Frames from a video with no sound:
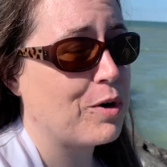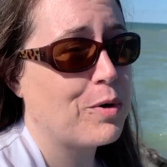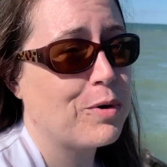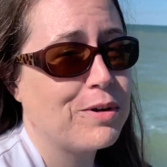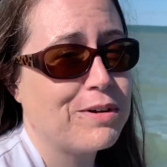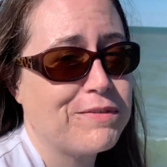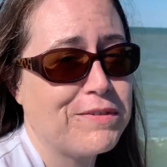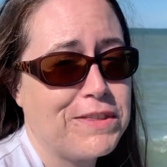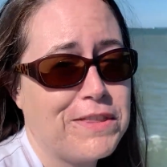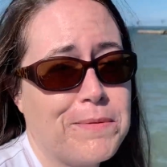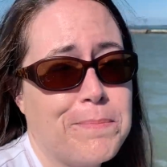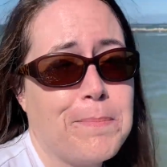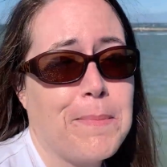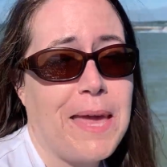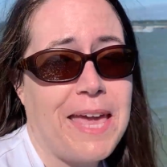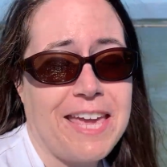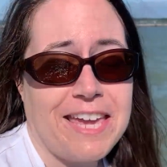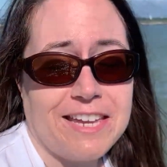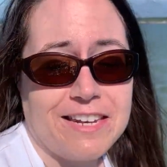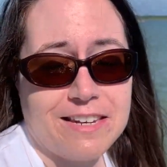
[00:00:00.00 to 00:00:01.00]
or even the
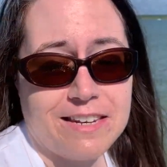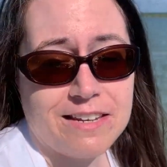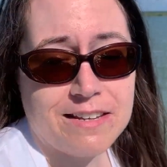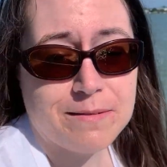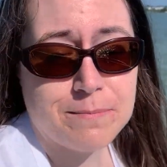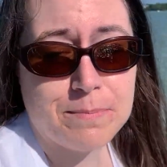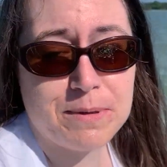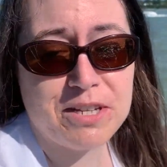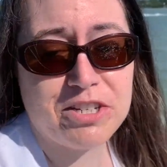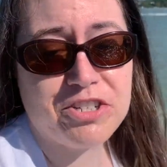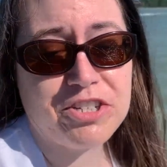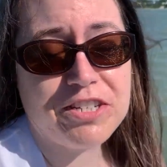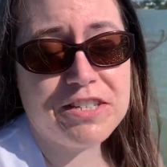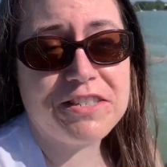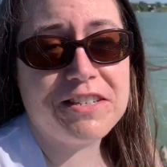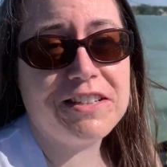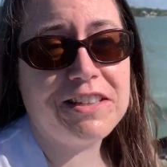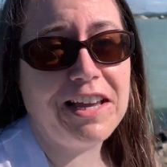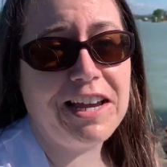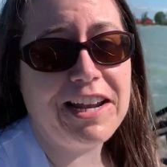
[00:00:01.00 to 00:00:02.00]
Maine
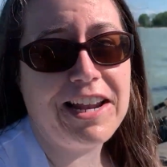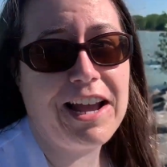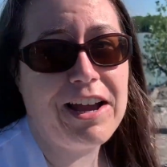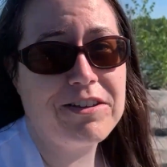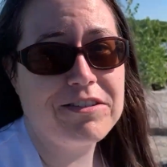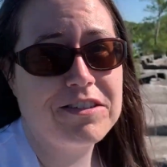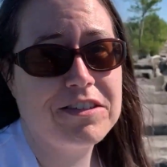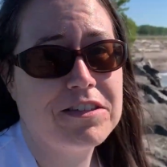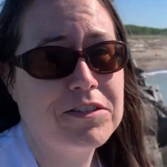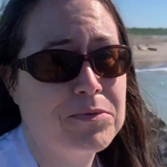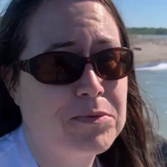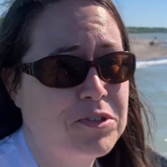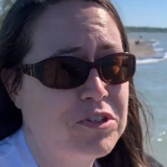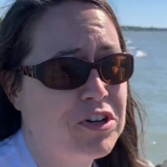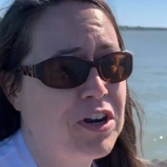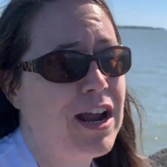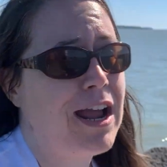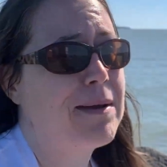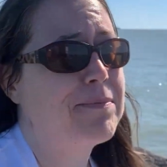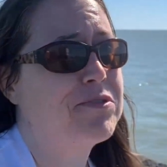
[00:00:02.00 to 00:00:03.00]
beaches and lighthouses, which
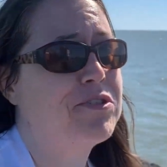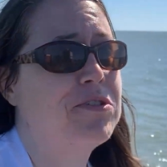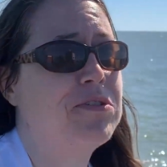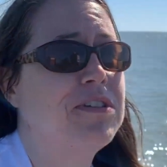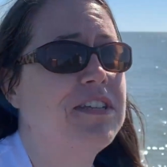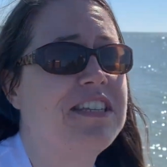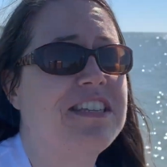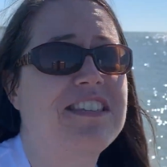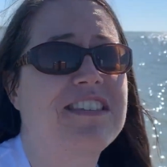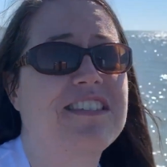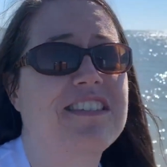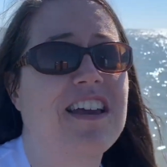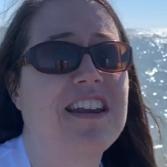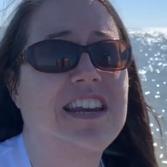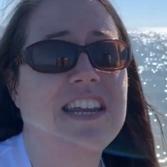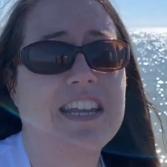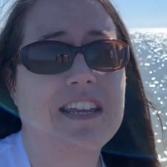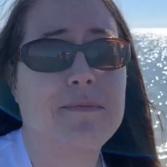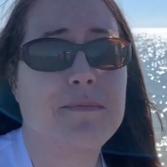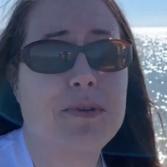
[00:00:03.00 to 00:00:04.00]
are absolutely
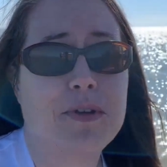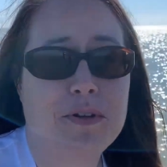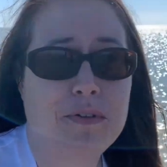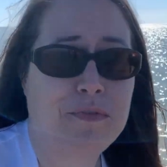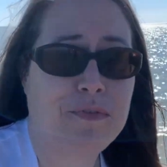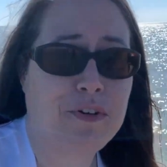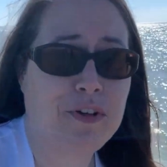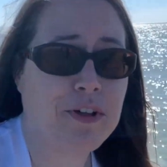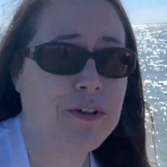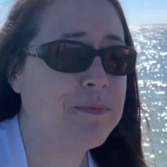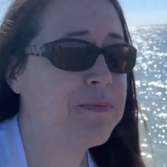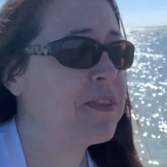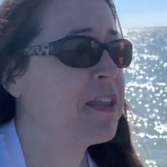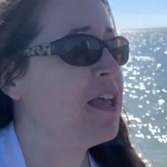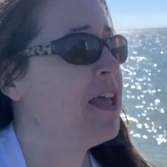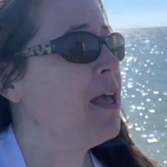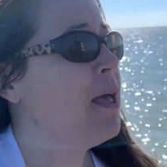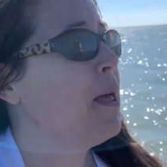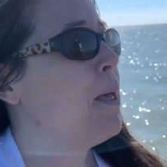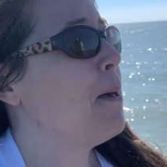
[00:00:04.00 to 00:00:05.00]
stunning and beautiful,
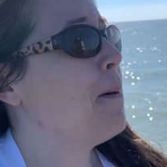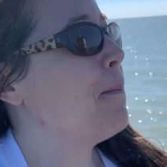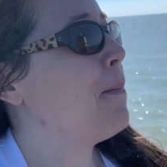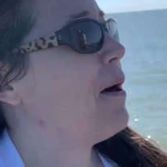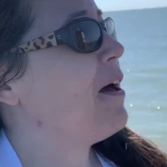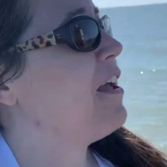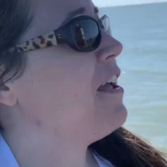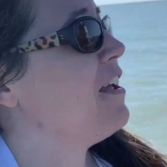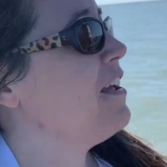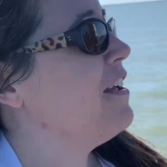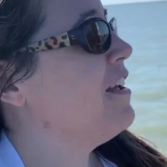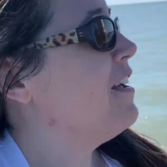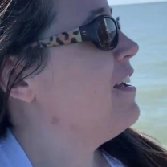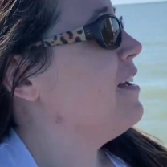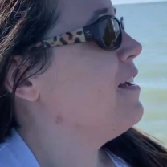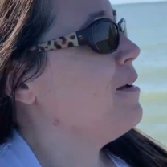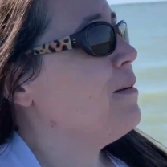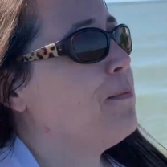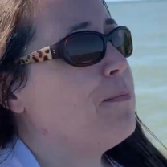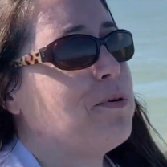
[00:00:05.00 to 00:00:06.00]
but
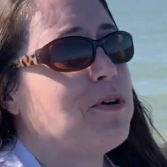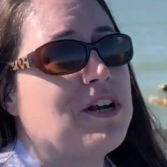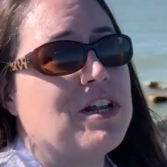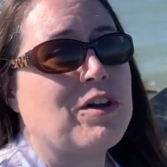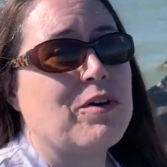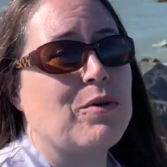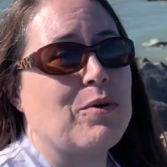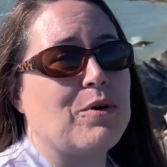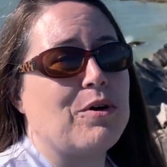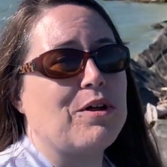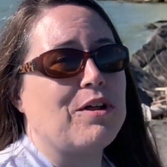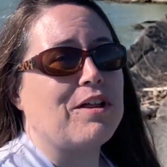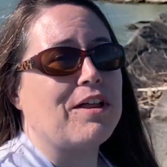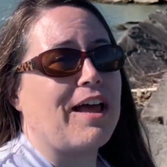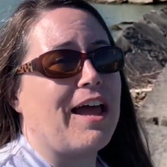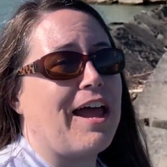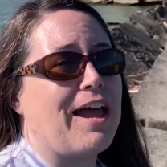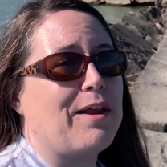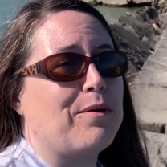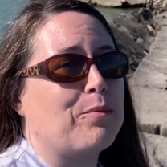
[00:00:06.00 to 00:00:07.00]
pretty cool
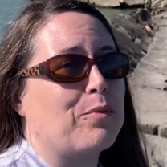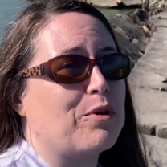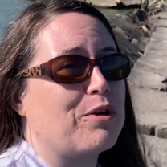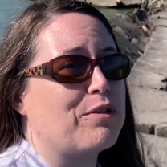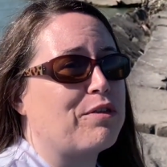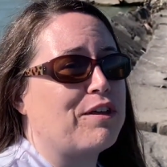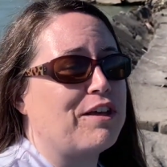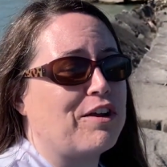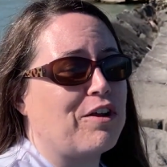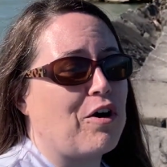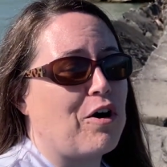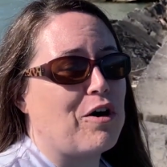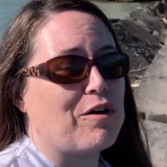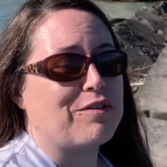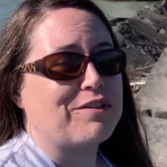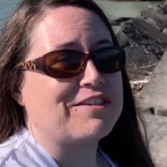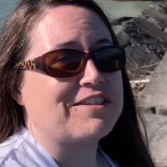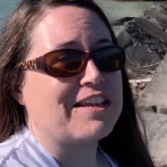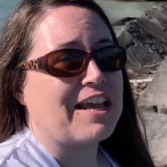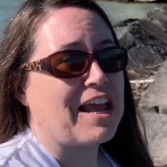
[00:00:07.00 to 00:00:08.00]
and worth it all
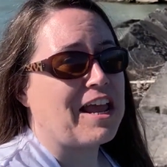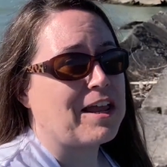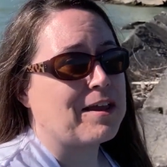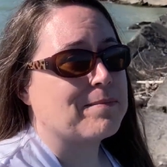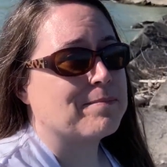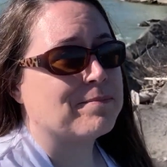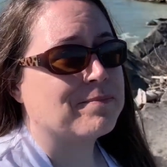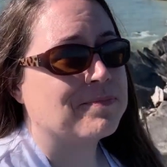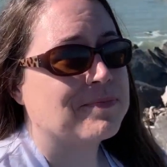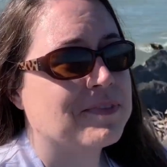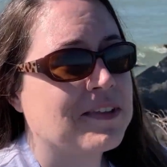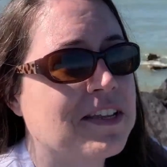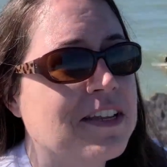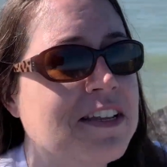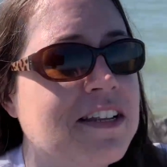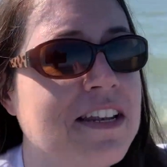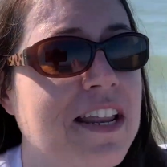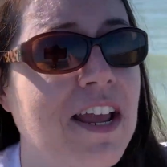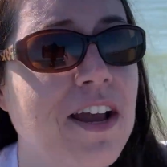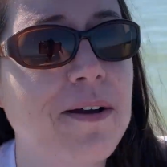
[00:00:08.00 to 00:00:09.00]
the same.
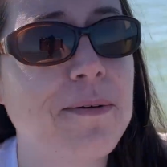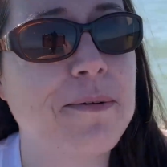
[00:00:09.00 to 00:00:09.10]
Now